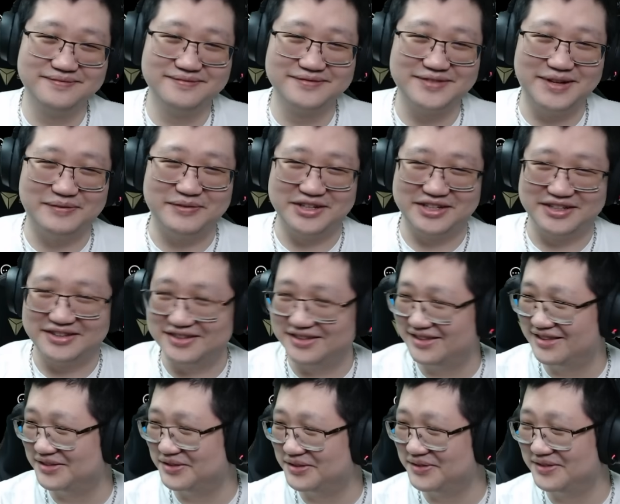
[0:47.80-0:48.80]
I mean,
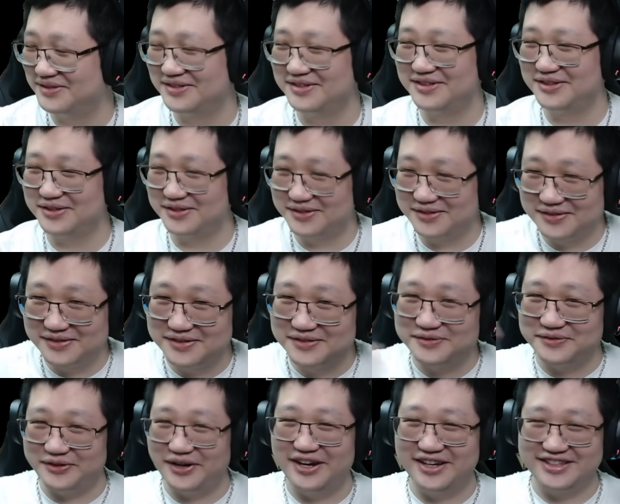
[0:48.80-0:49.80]

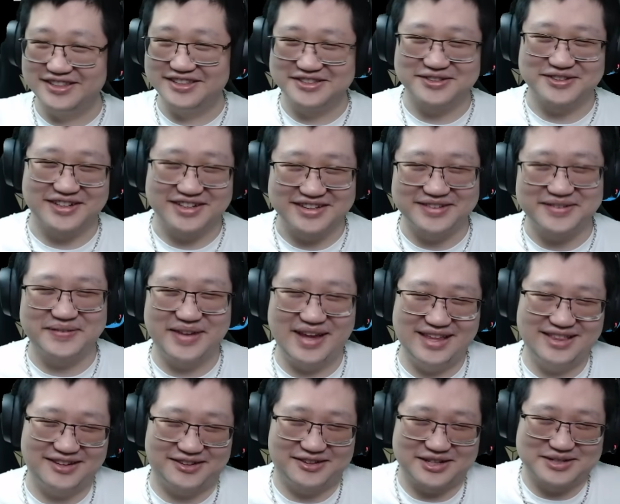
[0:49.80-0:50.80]
friends, right? And
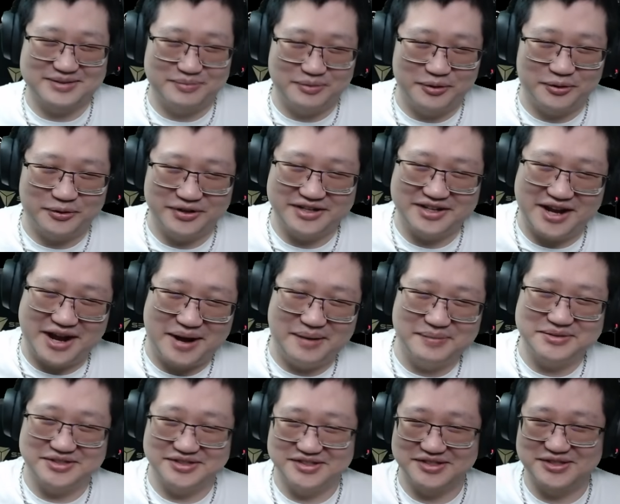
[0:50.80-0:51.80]
are exploring
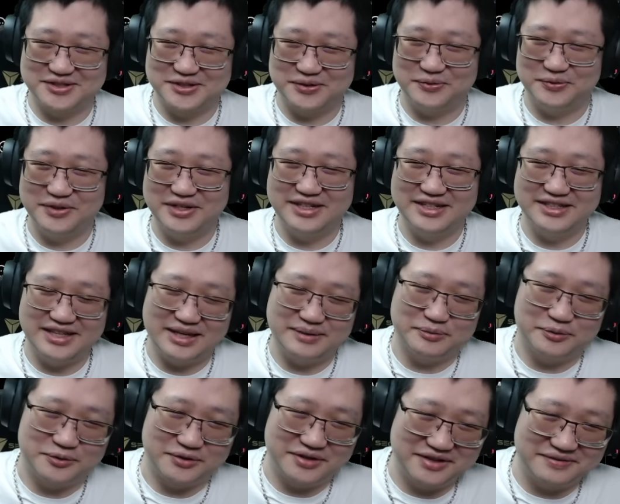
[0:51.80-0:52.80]
options to re
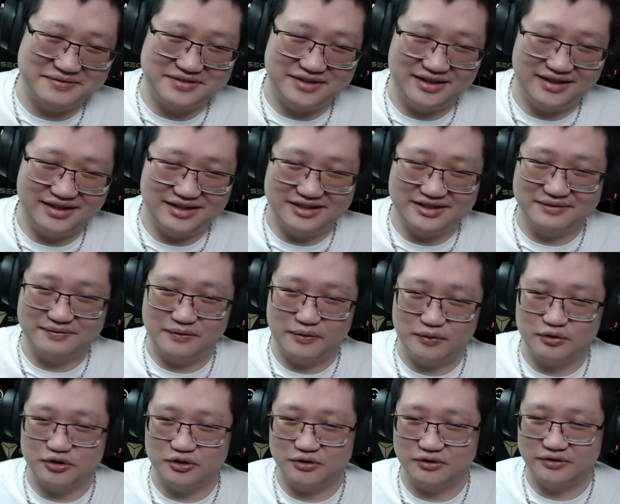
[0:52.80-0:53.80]
enable gifting in the
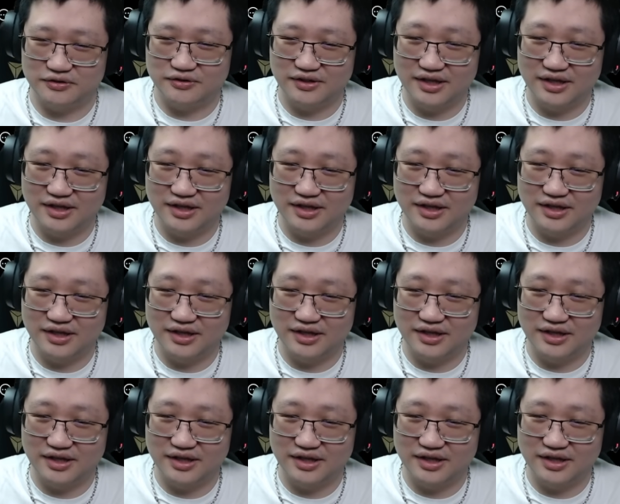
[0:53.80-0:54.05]
future.